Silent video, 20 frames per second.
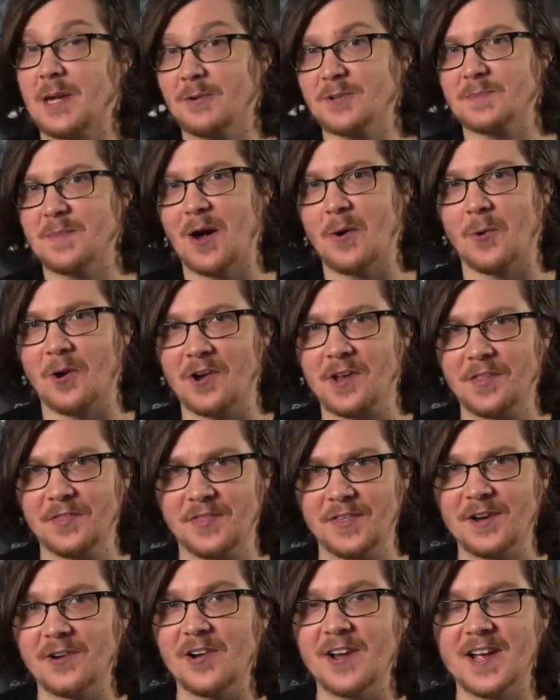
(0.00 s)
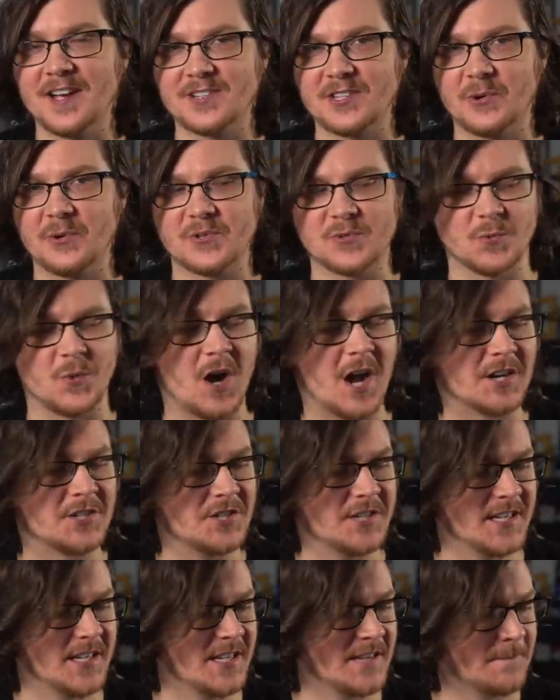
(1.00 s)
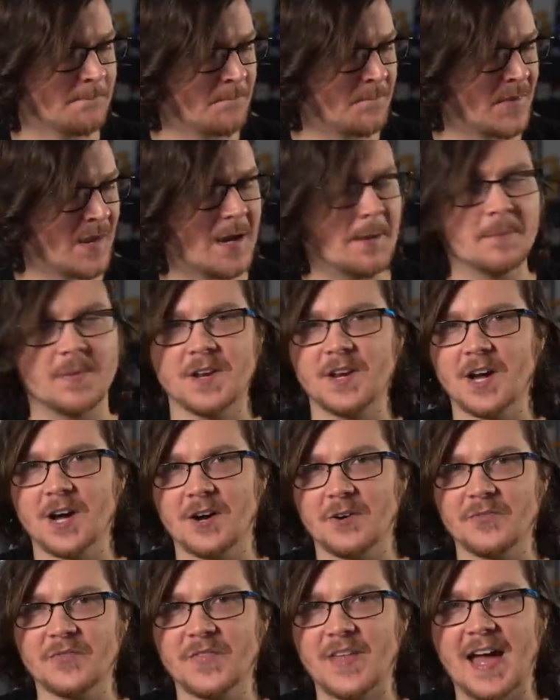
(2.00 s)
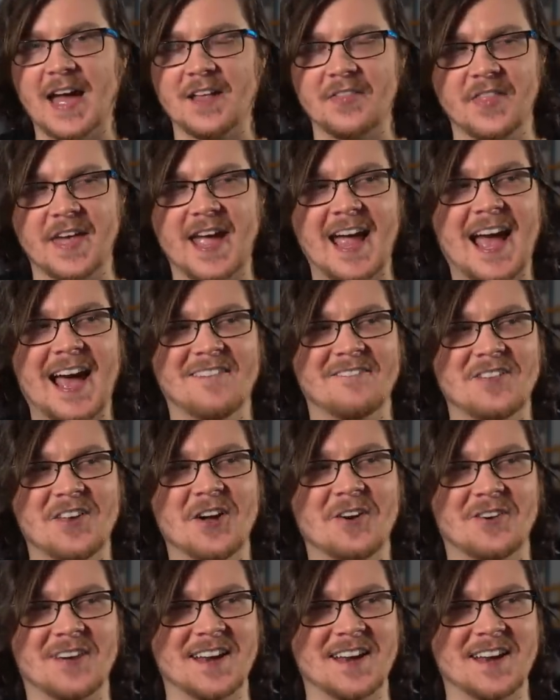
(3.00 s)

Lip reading: that was my working theory as I was watching it. But no, that they have no